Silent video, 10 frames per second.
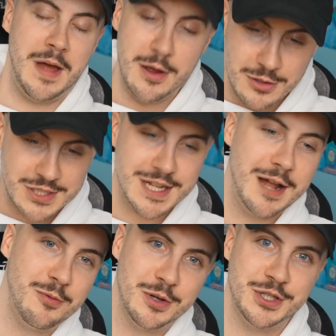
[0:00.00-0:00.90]
I
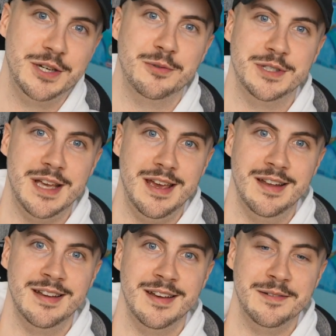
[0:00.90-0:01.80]
understand what Sheik was
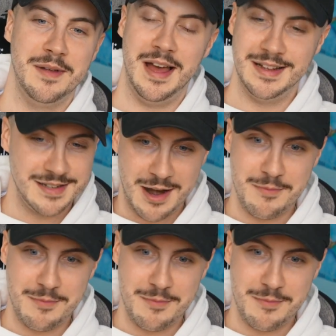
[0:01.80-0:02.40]
saying, and